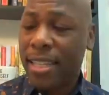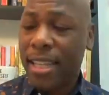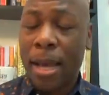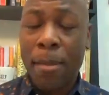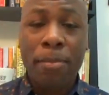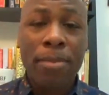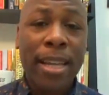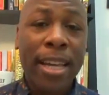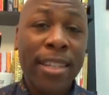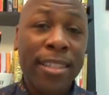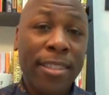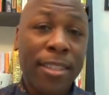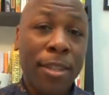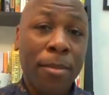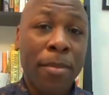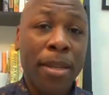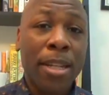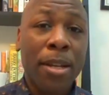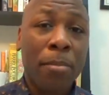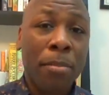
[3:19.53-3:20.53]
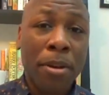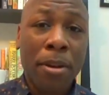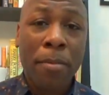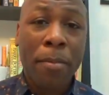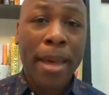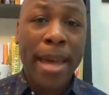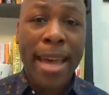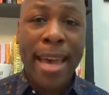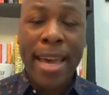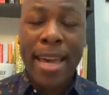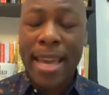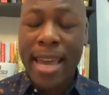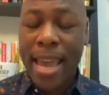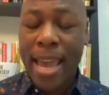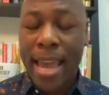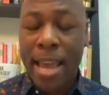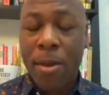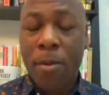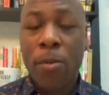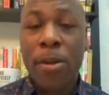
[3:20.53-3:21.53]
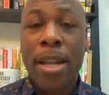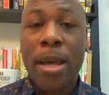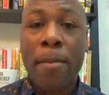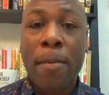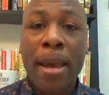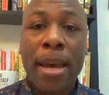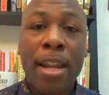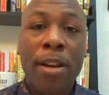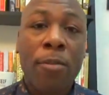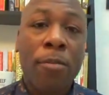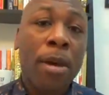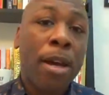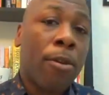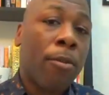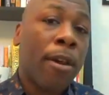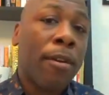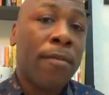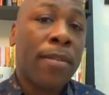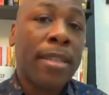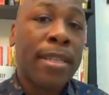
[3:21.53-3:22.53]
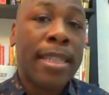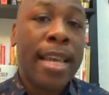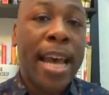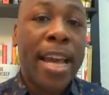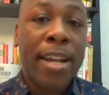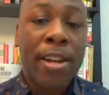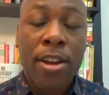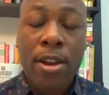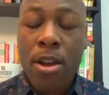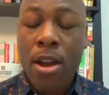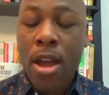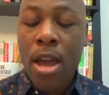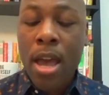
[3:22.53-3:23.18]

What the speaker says: I placed them in a book bag, and when I met up with my graphic designer,